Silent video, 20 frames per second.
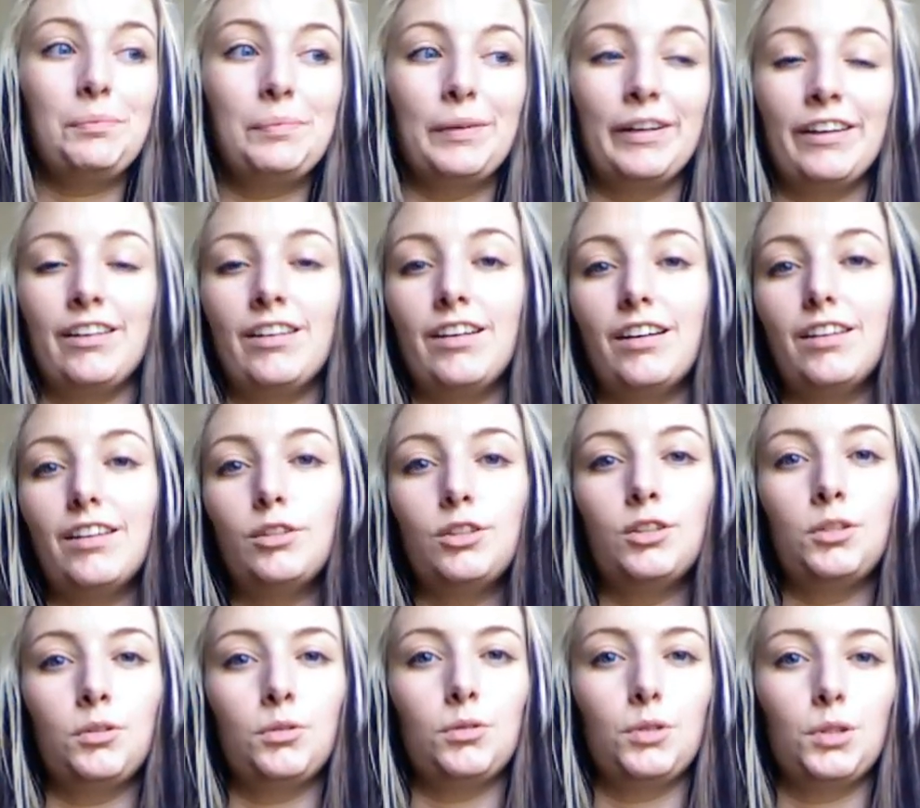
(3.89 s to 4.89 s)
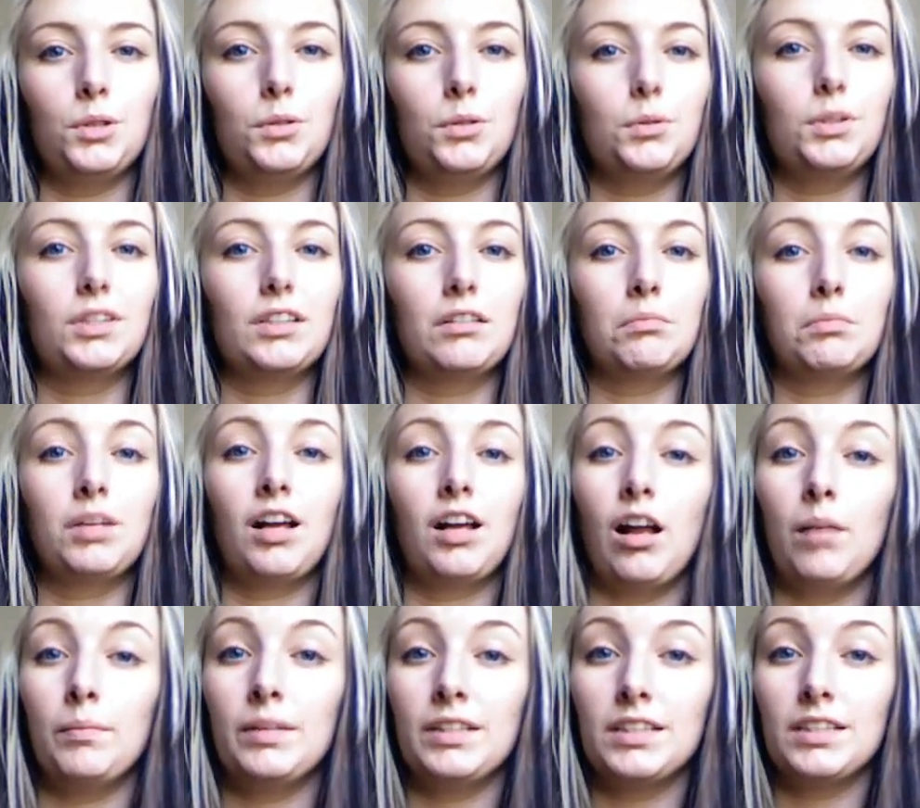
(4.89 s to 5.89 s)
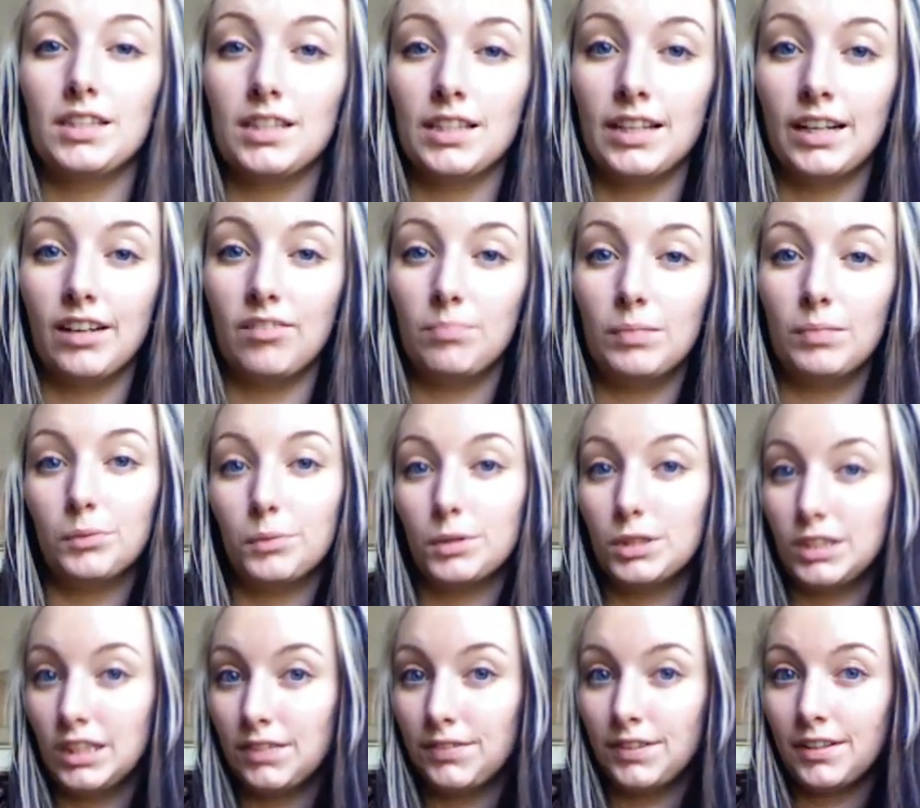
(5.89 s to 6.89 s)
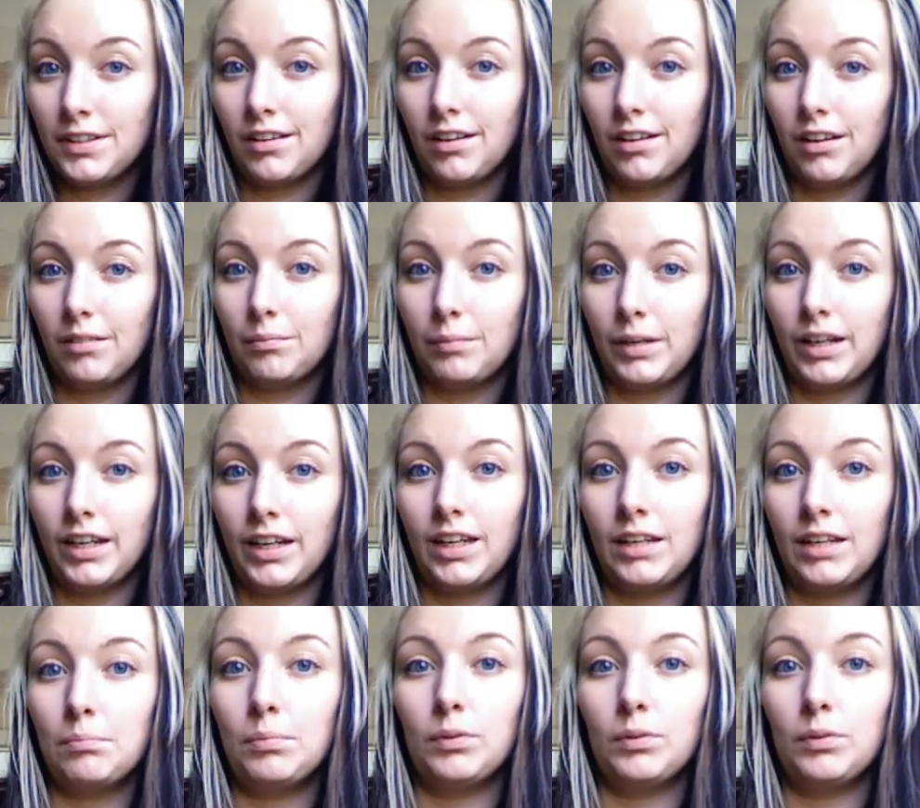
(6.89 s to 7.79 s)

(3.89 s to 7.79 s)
but due to some comments that I've been receiving on my